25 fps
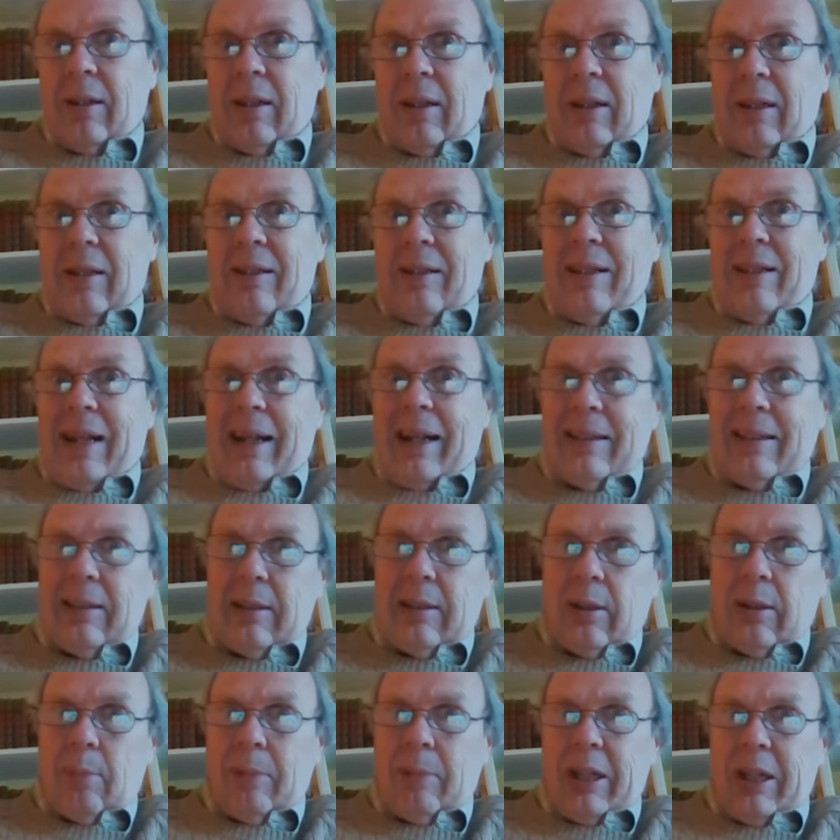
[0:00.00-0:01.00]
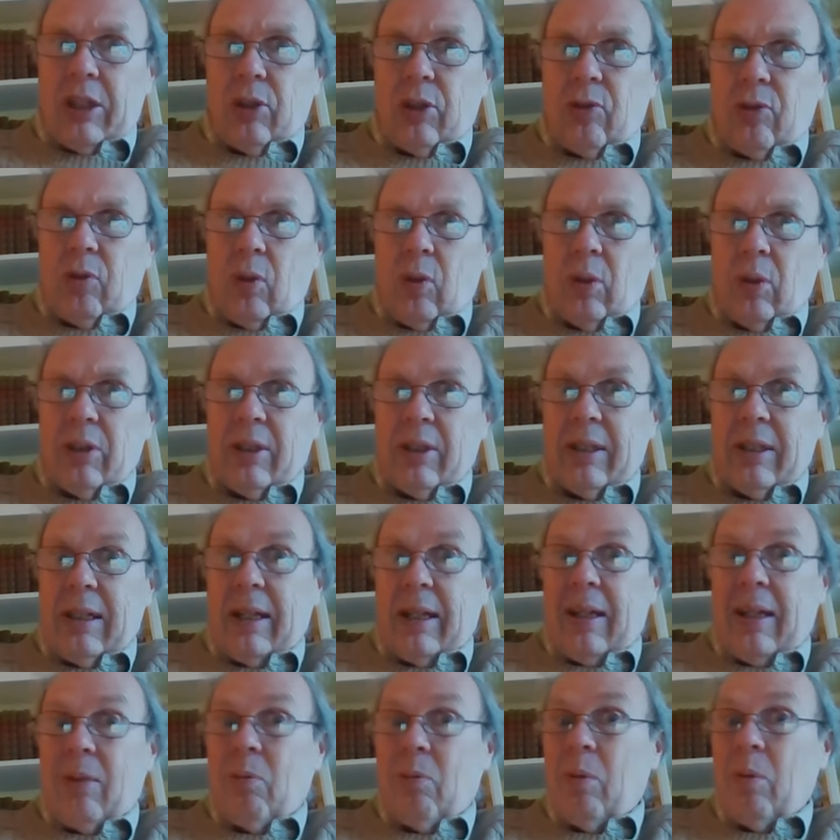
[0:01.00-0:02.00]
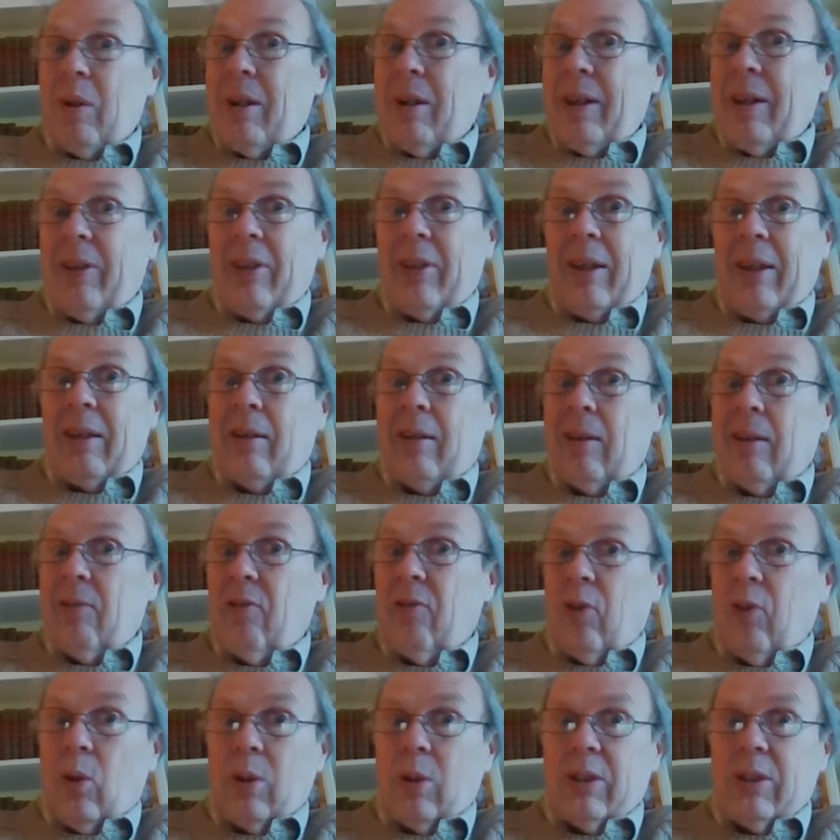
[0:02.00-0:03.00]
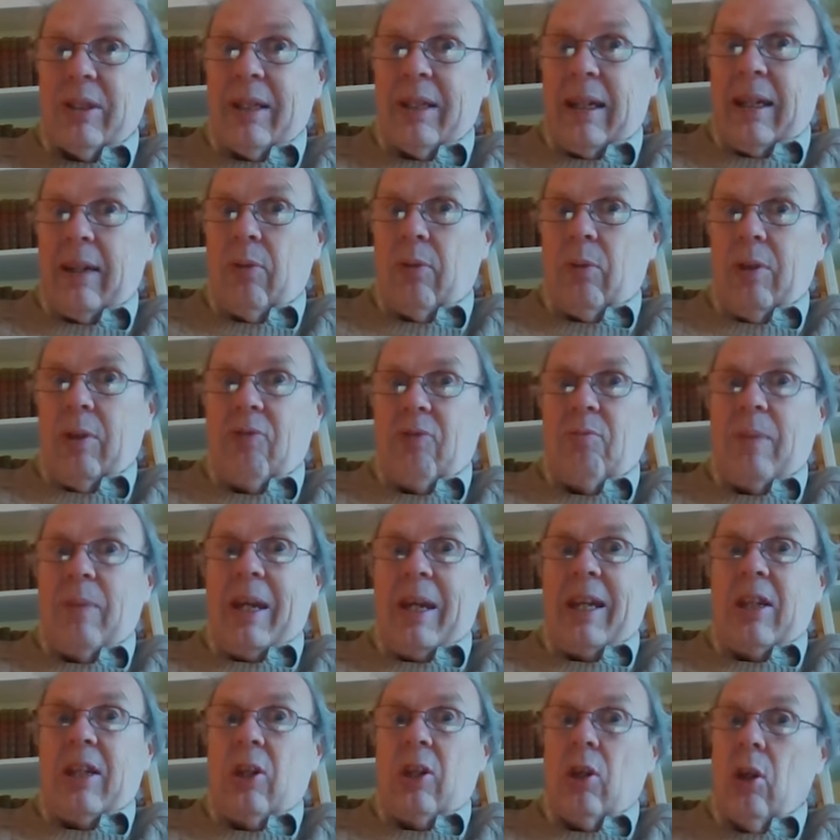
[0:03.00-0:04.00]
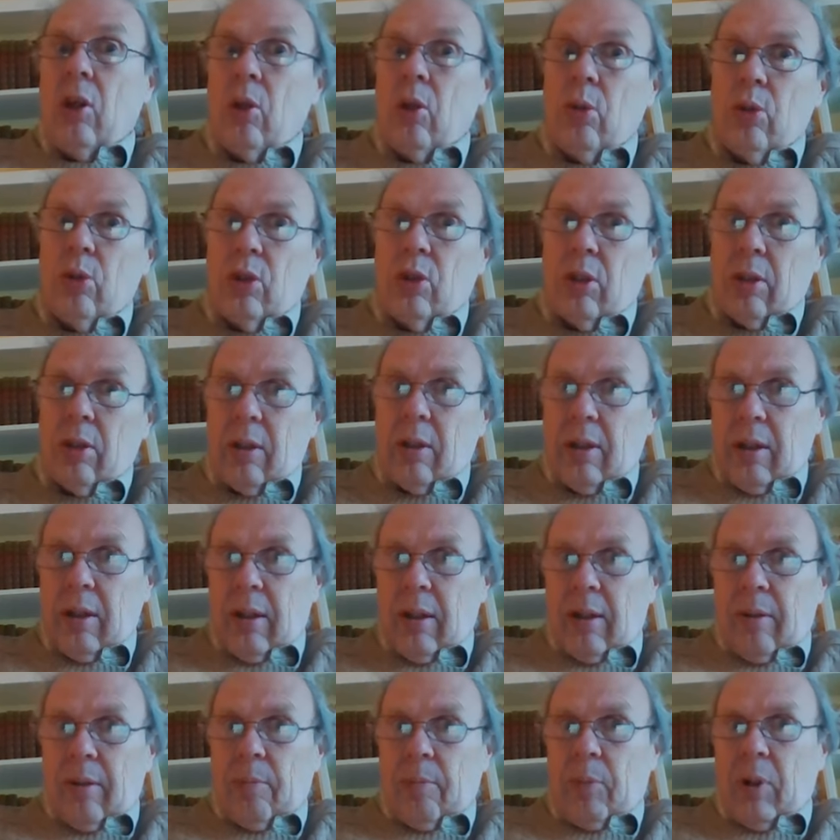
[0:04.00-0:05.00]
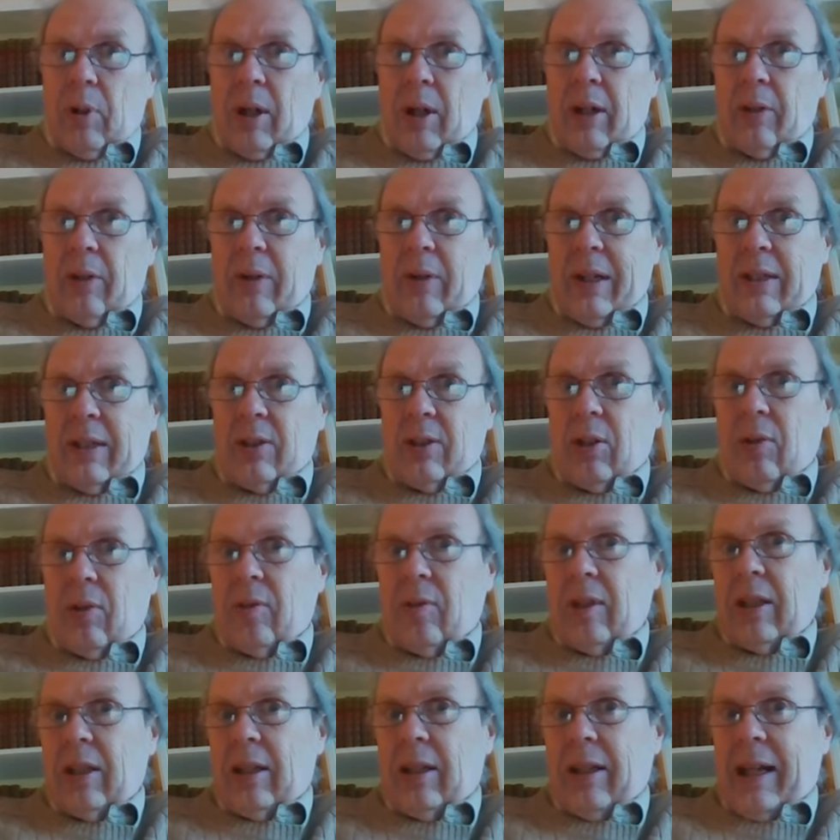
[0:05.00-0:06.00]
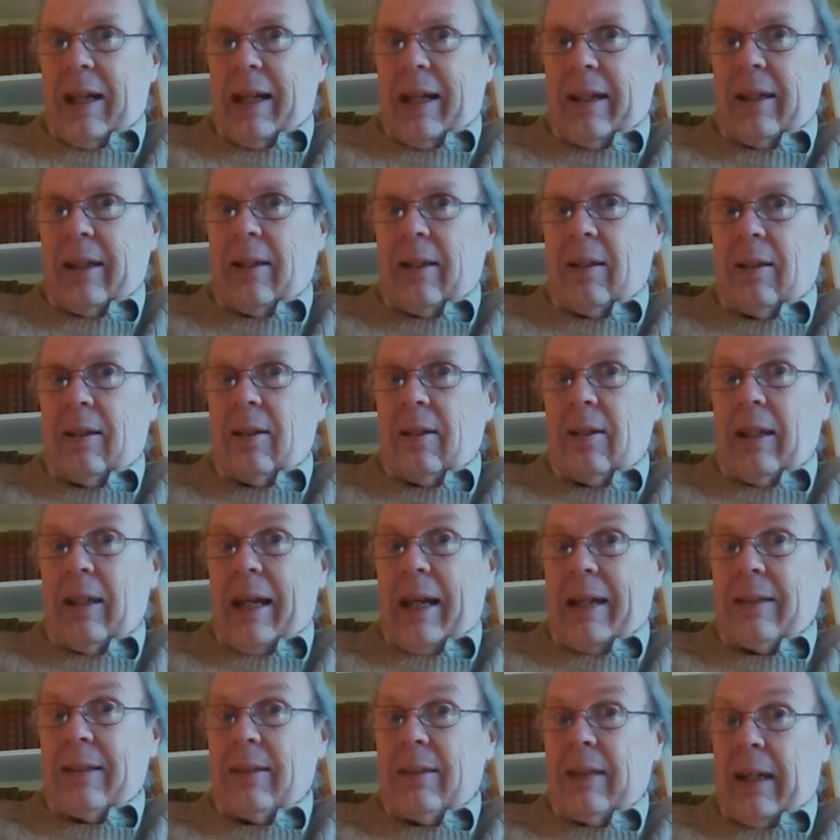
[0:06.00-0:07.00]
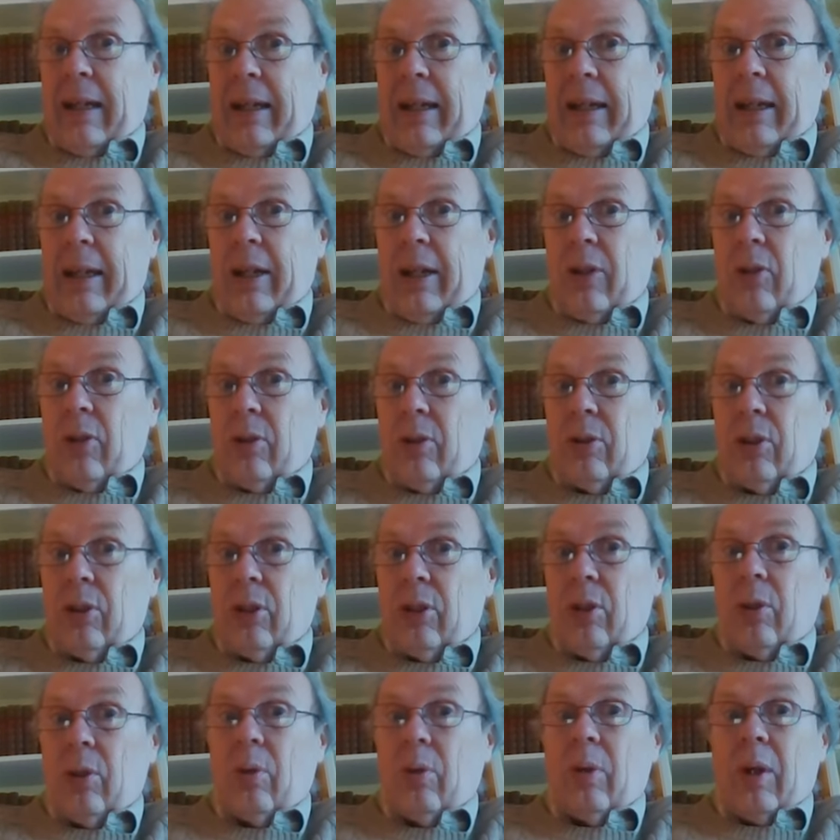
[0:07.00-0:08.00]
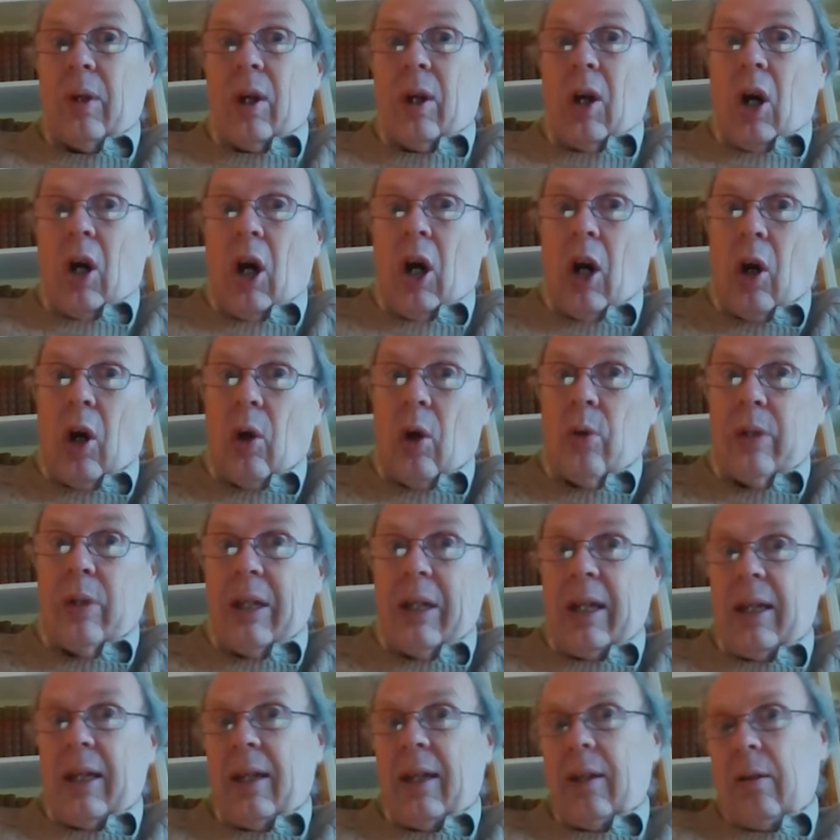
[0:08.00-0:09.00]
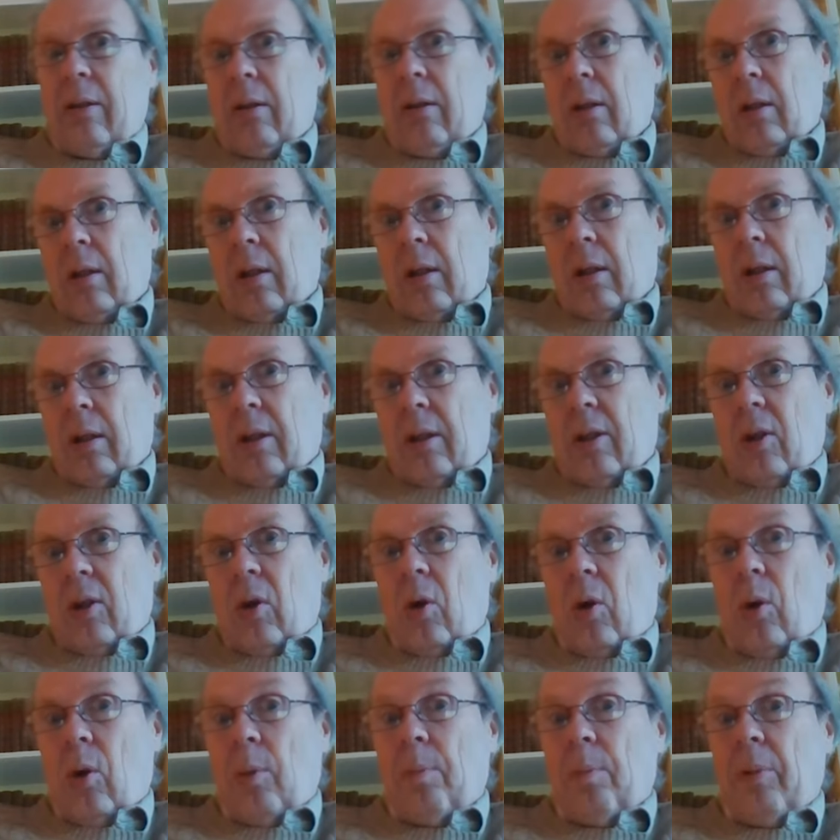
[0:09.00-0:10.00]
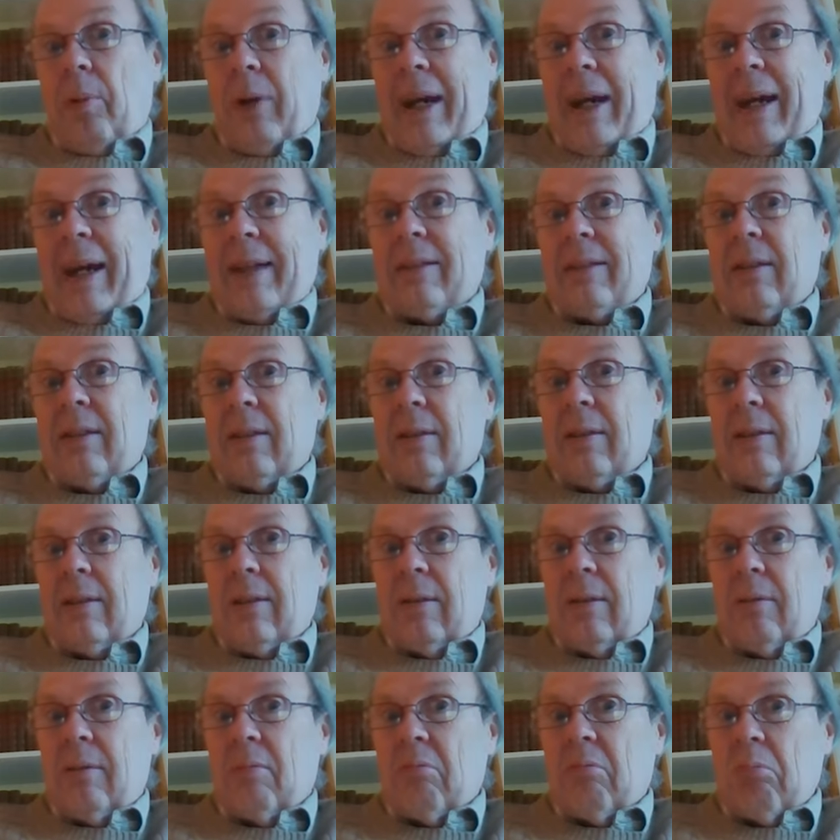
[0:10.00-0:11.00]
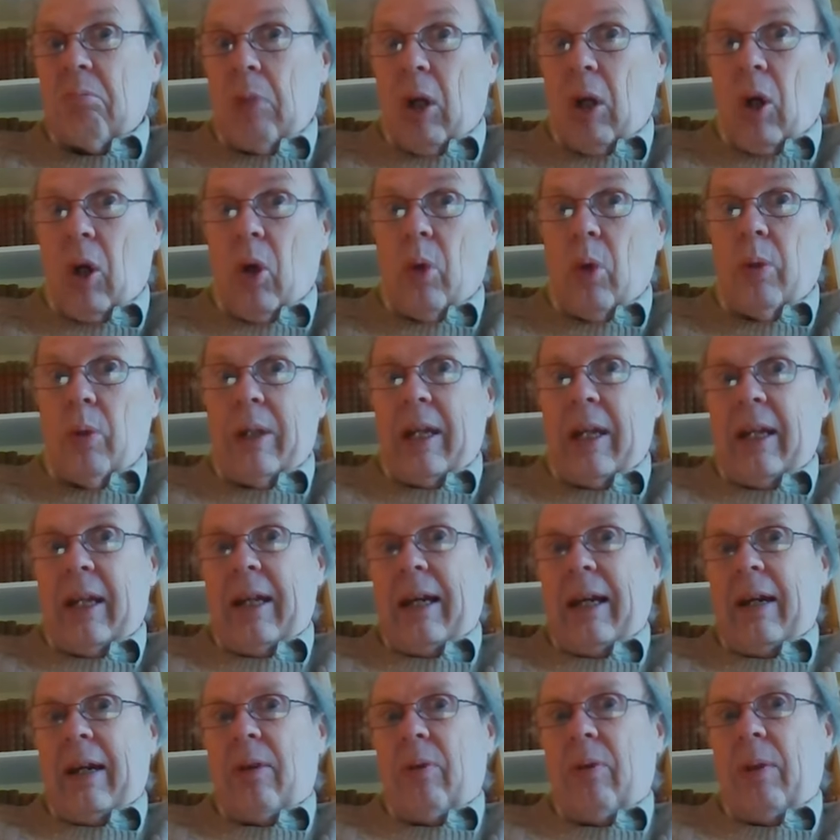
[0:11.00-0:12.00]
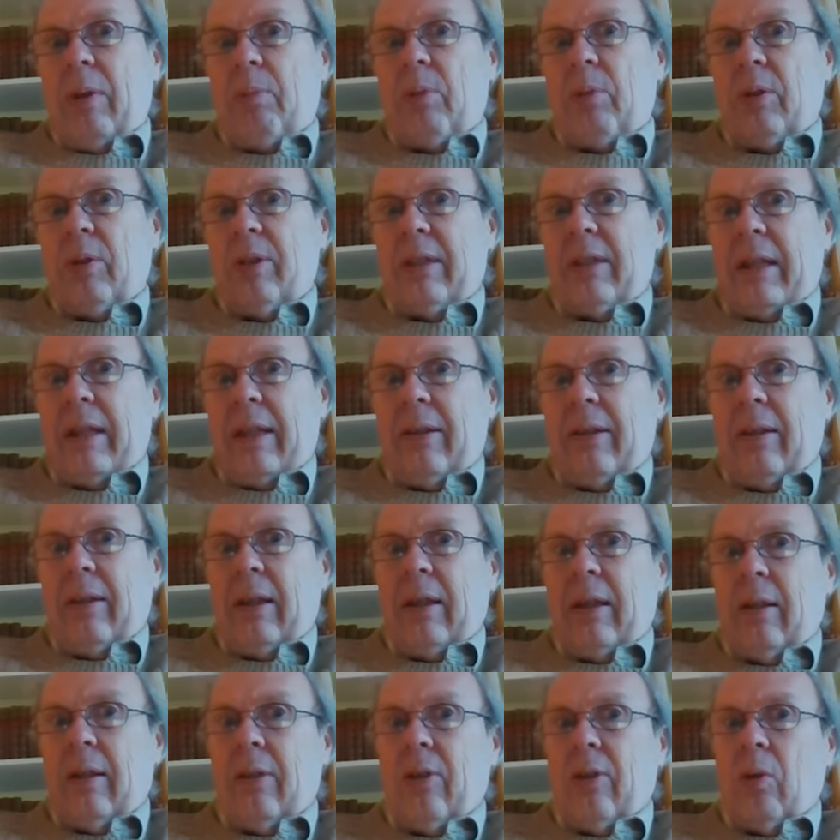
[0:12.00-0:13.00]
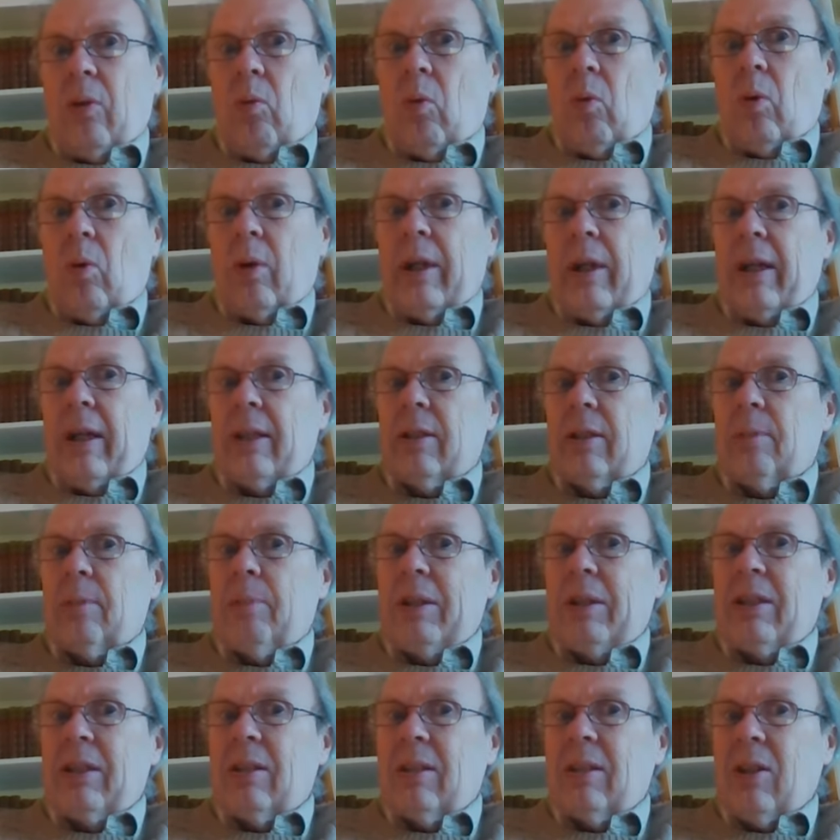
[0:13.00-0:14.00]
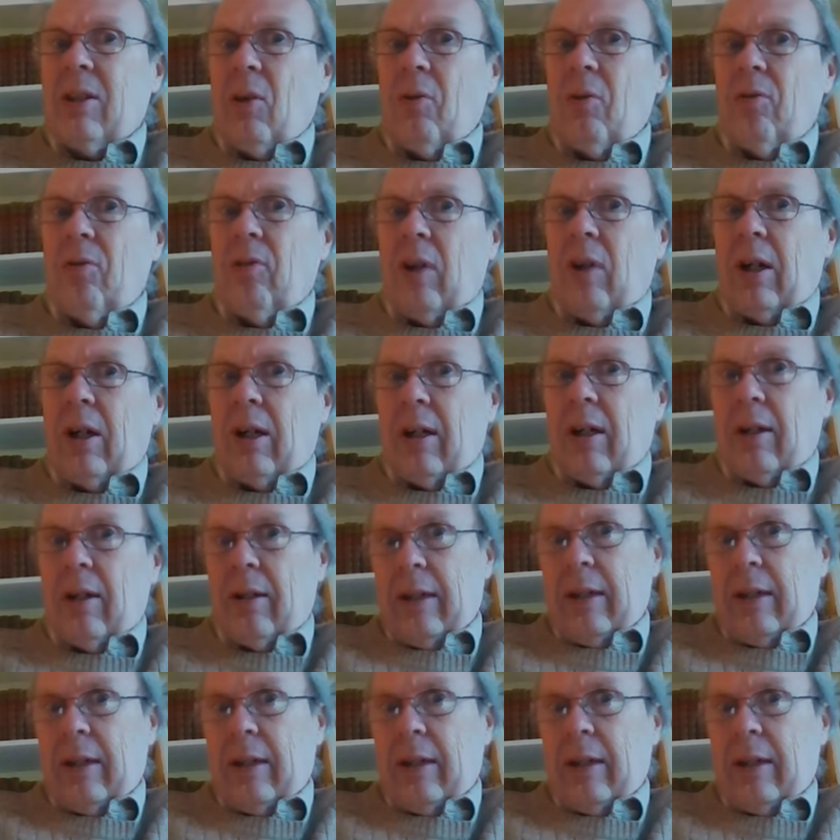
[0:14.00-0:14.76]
not so much foresight, where I think on foresight we've made huge progress over the last decade or two, honing the whole practice, honing how we present the warnings. But so far,